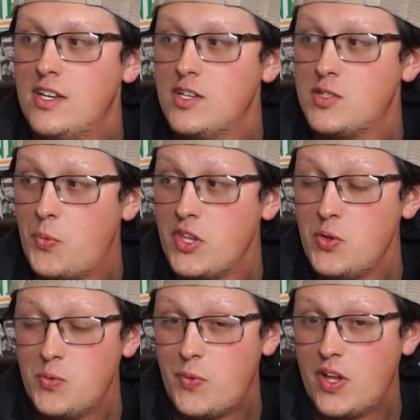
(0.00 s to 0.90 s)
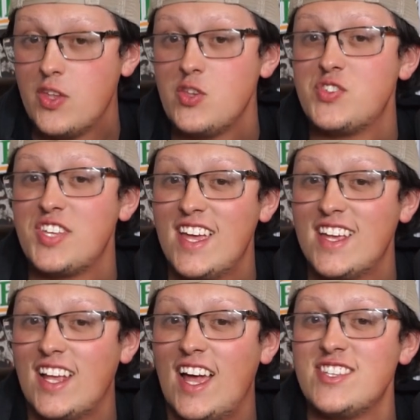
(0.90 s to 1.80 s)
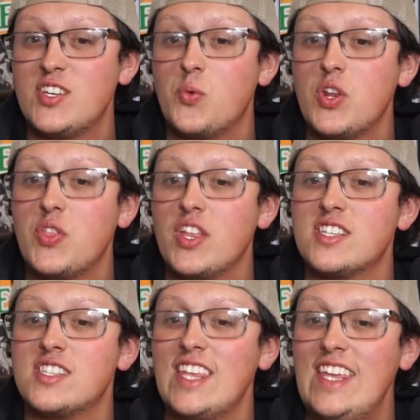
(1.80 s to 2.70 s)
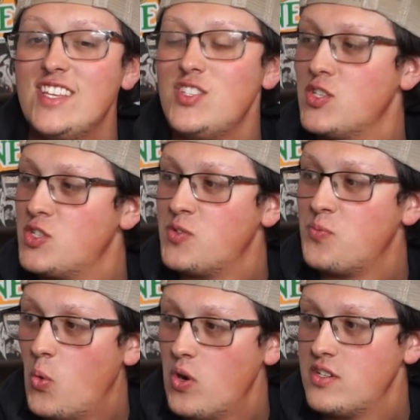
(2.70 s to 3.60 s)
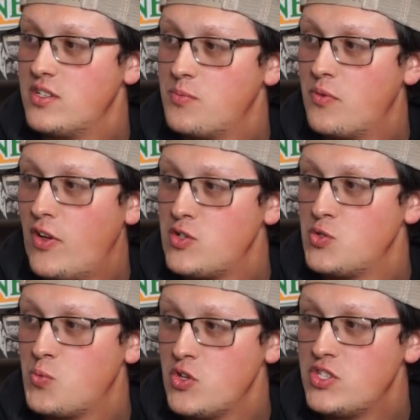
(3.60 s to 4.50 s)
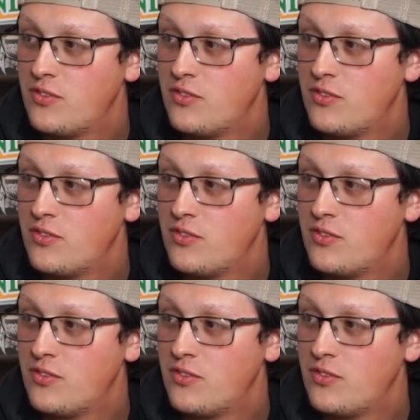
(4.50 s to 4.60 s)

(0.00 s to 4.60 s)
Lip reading: So, I said, what do you think's the easiest sport, professional sport? You said